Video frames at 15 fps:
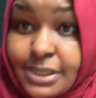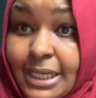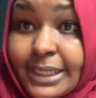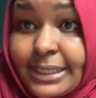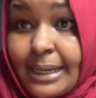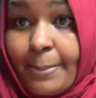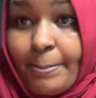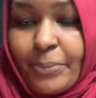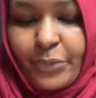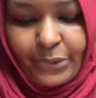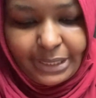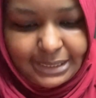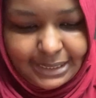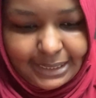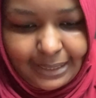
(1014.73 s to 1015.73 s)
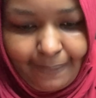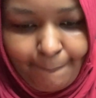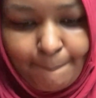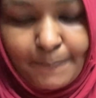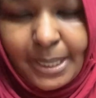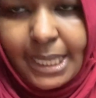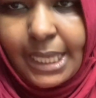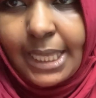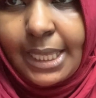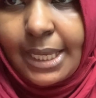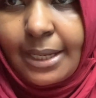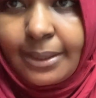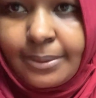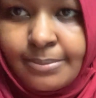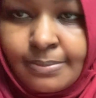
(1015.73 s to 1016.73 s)
that are pressing
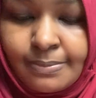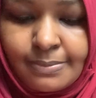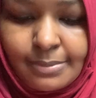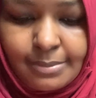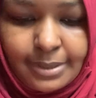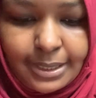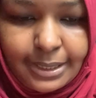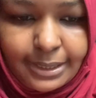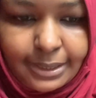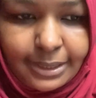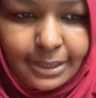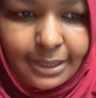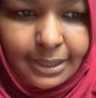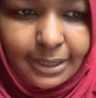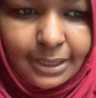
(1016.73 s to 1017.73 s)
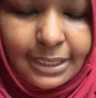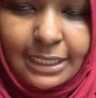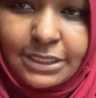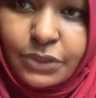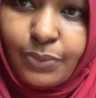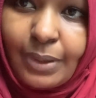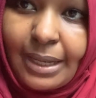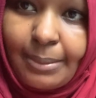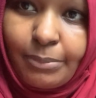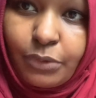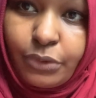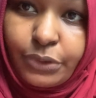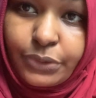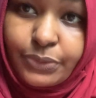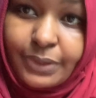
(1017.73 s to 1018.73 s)
me, and that's why I'm
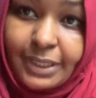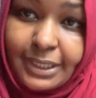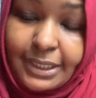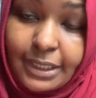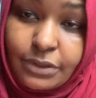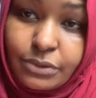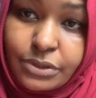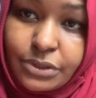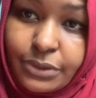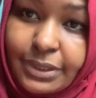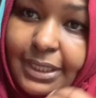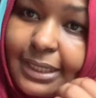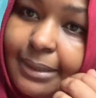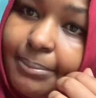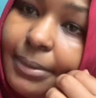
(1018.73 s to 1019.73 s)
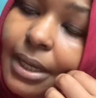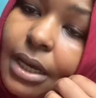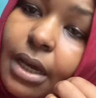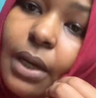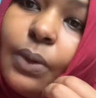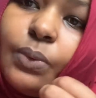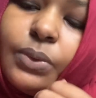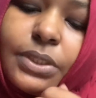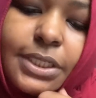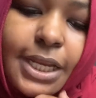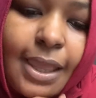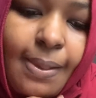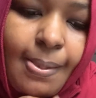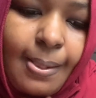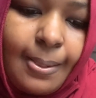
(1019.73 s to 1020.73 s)
going to Kenya to sort them out.
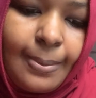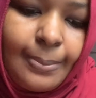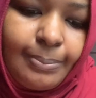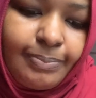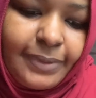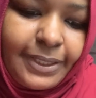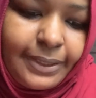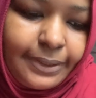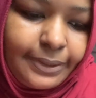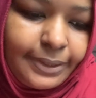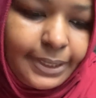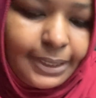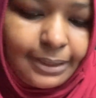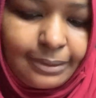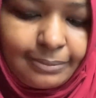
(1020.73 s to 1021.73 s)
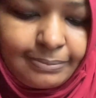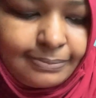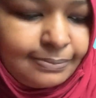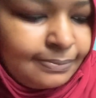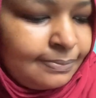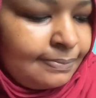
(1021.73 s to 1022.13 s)
And